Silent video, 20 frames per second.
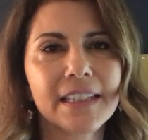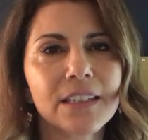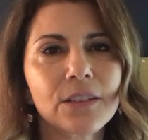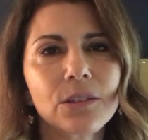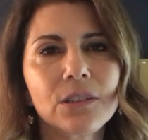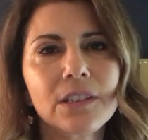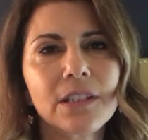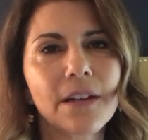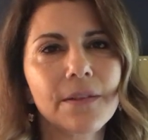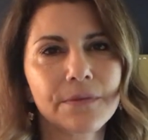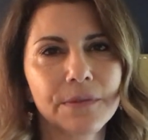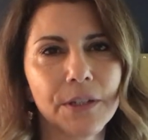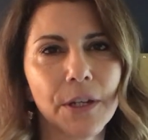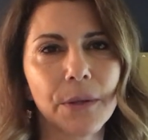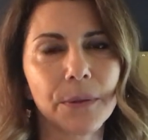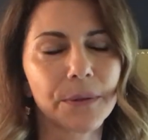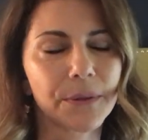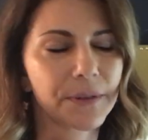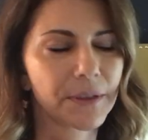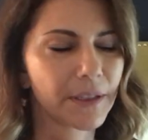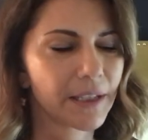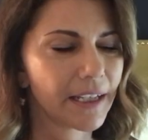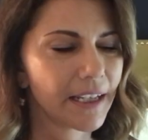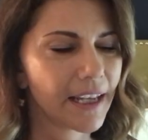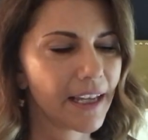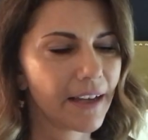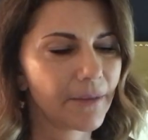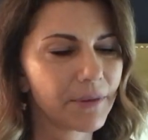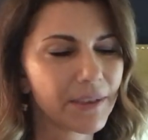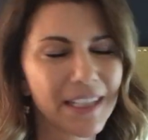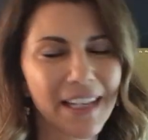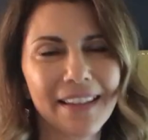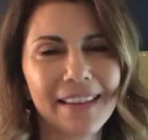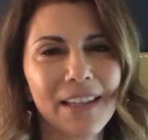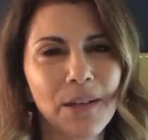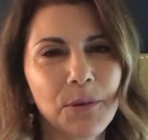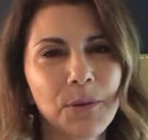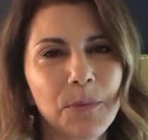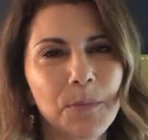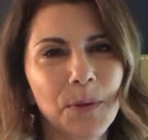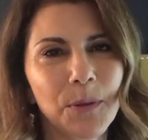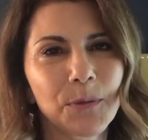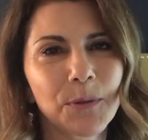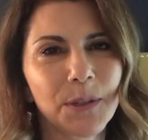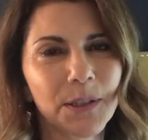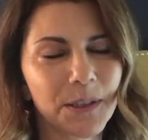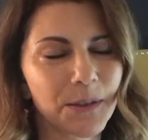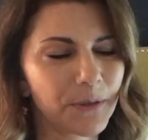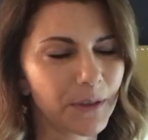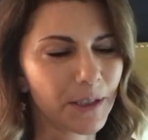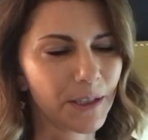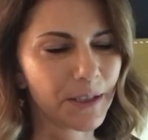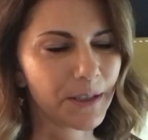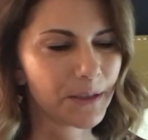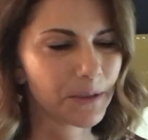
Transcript: little love note, which I think would be really, really